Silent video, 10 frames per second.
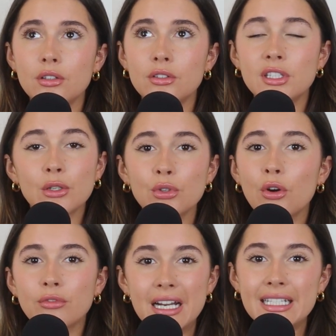still
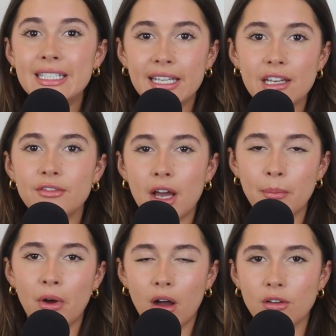not ready to give
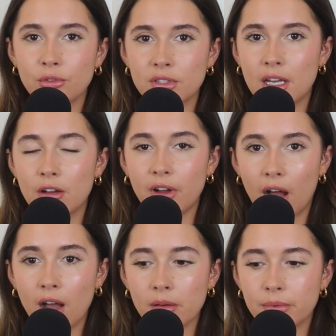that part of yourself
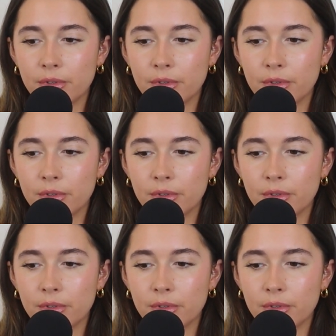up,